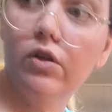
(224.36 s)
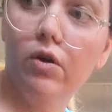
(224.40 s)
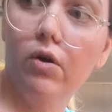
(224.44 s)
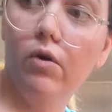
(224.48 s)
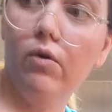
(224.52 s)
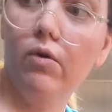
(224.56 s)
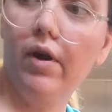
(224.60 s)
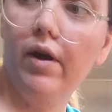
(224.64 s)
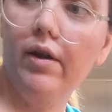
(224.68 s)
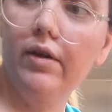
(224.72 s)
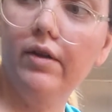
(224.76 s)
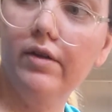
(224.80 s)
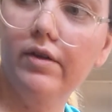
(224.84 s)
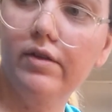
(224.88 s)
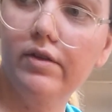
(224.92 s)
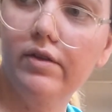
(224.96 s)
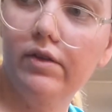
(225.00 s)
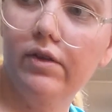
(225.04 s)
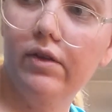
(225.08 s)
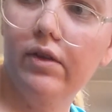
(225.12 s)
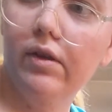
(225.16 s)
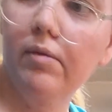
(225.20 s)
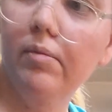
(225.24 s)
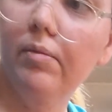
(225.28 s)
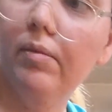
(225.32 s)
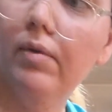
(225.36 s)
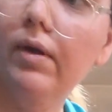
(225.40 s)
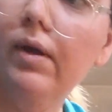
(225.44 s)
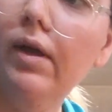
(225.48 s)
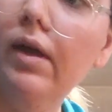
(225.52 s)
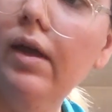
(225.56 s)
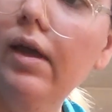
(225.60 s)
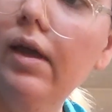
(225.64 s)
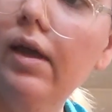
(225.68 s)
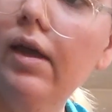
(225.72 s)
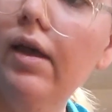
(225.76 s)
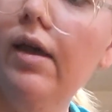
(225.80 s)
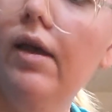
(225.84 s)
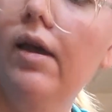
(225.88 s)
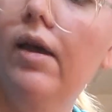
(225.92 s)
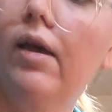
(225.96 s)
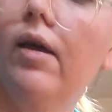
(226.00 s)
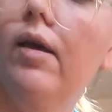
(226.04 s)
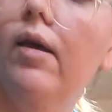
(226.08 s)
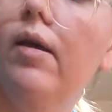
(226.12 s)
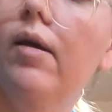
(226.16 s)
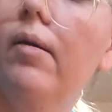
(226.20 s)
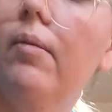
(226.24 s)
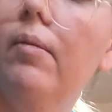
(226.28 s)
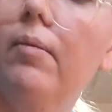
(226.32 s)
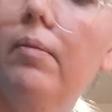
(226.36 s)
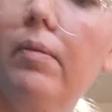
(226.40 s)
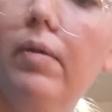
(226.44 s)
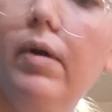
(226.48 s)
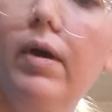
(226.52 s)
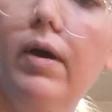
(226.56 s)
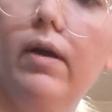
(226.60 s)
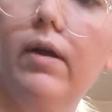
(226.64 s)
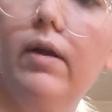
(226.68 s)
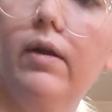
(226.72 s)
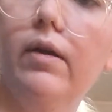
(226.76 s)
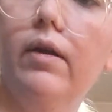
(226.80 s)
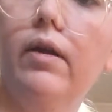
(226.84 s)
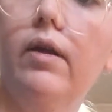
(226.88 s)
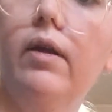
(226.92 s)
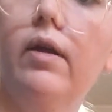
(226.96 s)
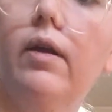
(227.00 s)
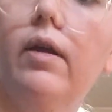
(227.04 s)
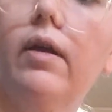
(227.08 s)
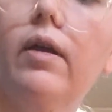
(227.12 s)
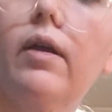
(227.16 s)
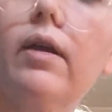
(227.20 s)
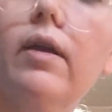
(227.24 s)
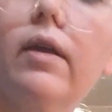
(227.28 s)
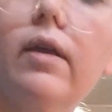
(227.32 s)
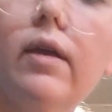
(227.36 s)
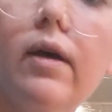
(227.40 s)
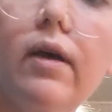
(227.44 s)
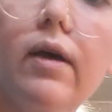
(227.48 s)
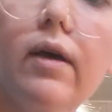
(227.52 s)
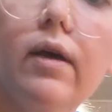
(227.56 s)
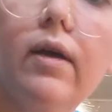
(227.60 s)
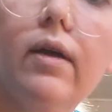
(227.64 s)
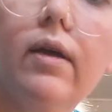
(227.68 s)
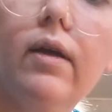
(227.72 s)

go right to sleep. But yeah,